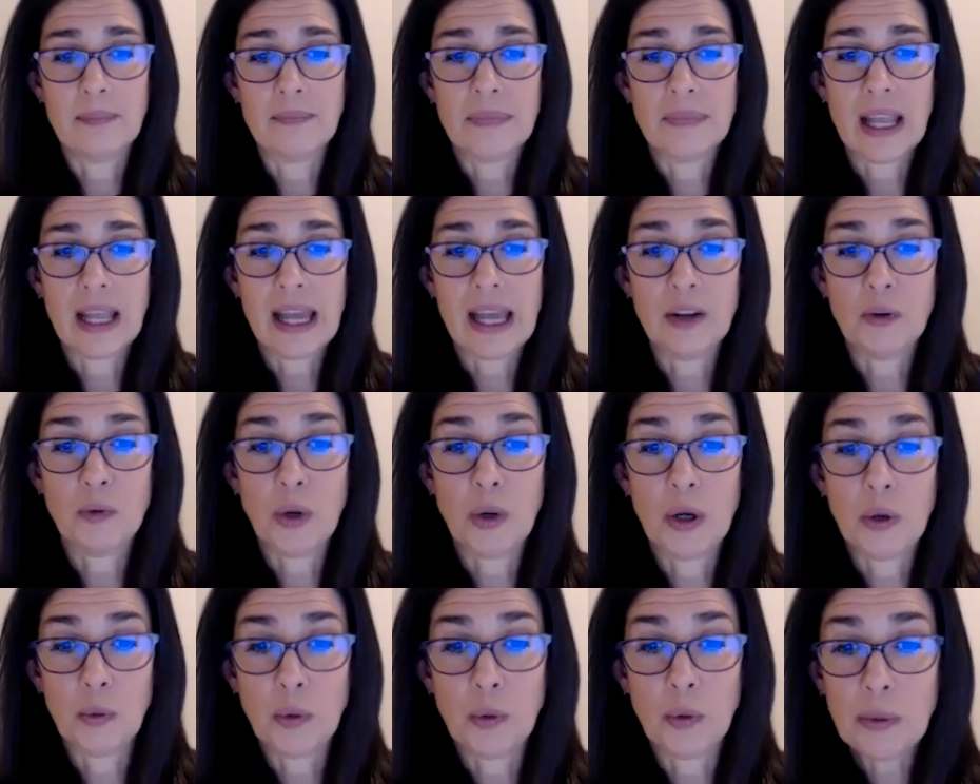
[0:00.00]
And
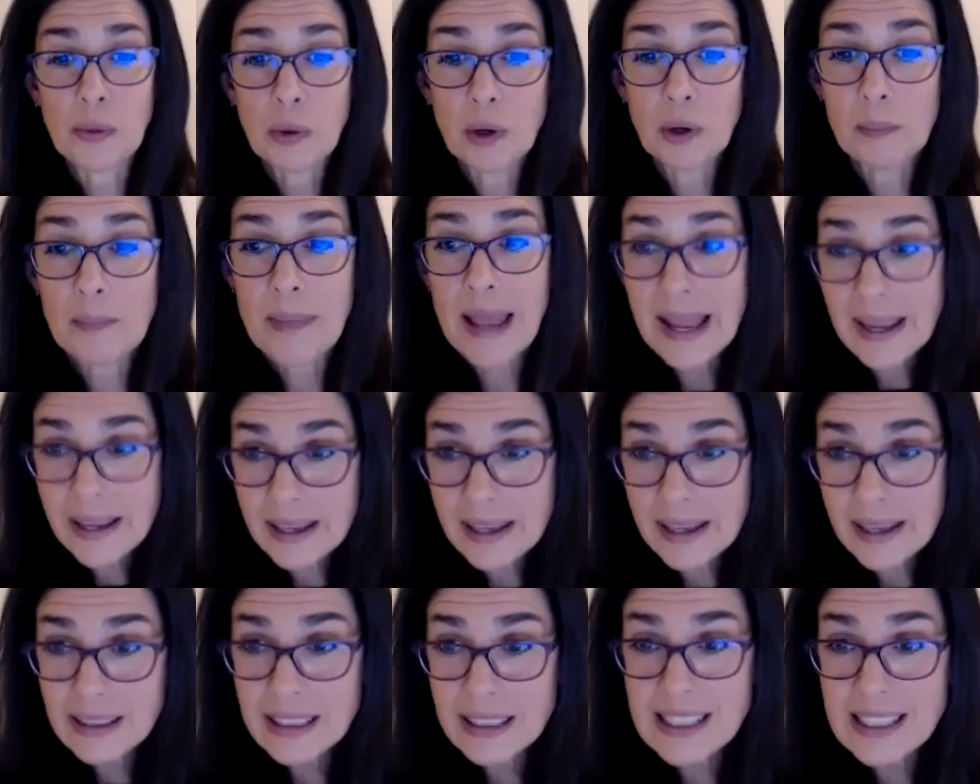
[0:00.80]
when we were
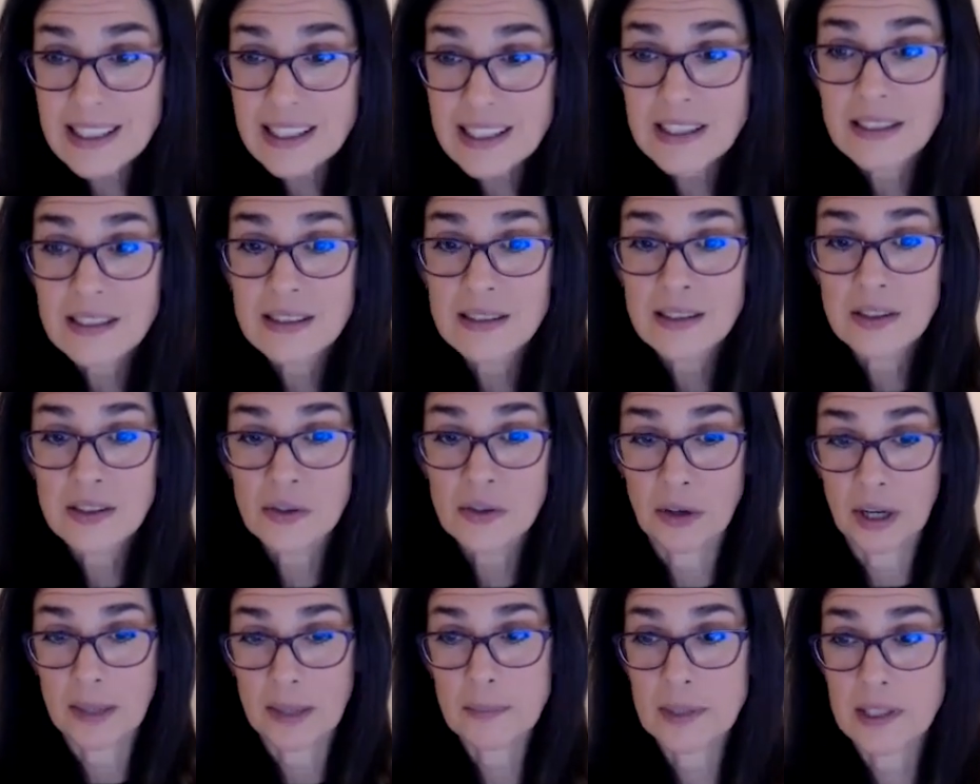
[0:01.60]
making this
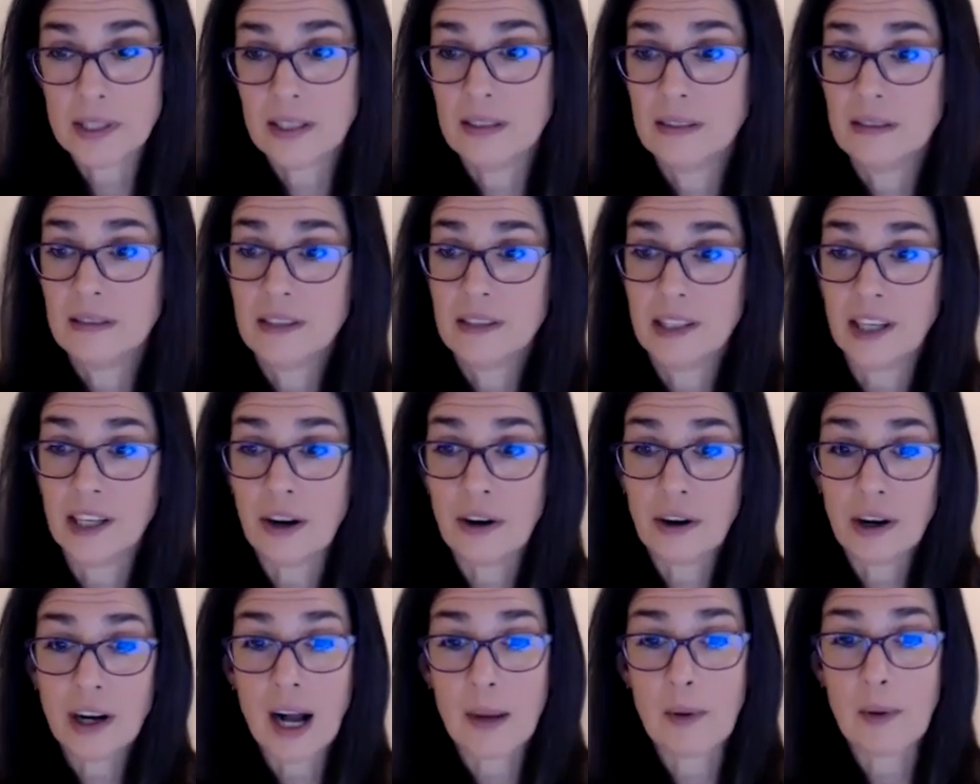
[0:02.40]
script, a
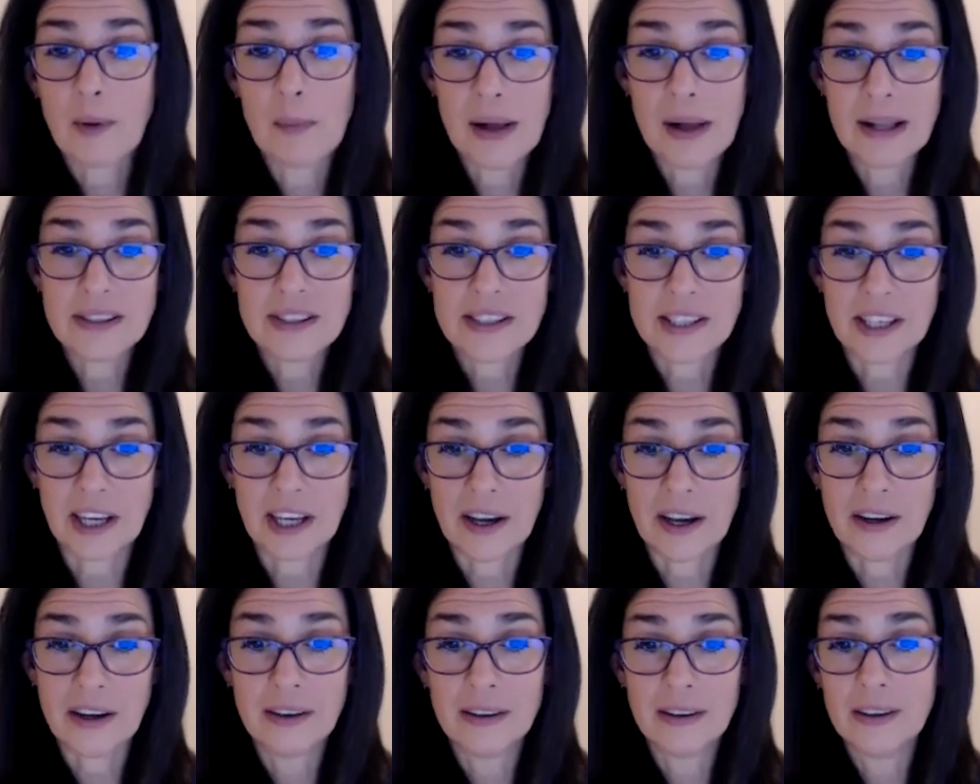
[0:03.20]
couple months
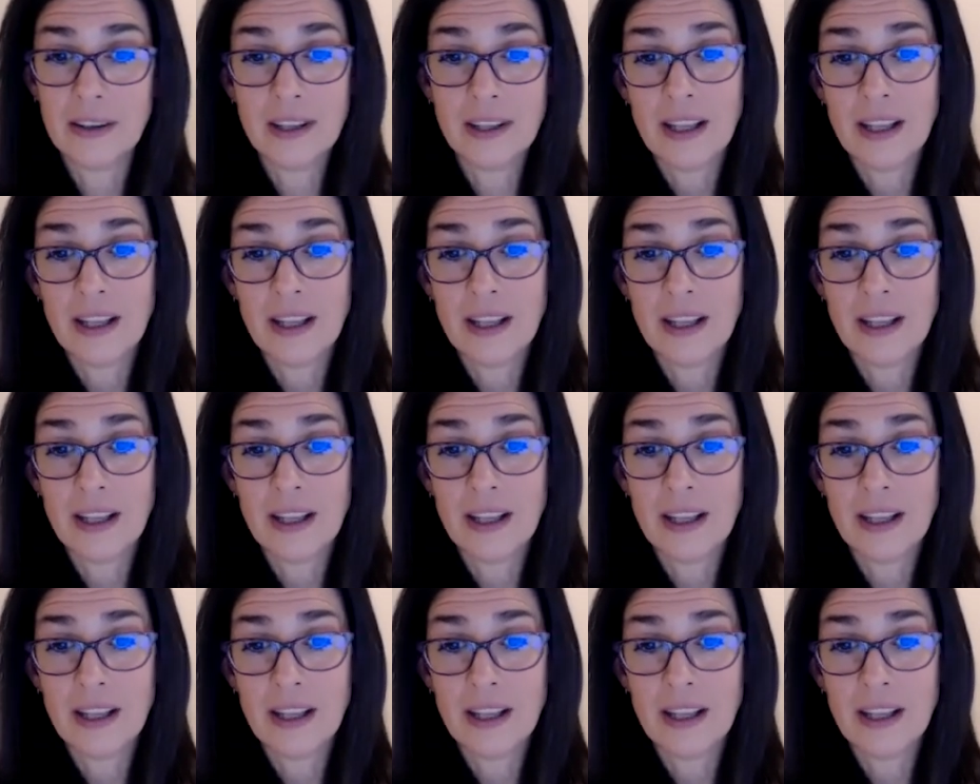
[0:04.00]
ago,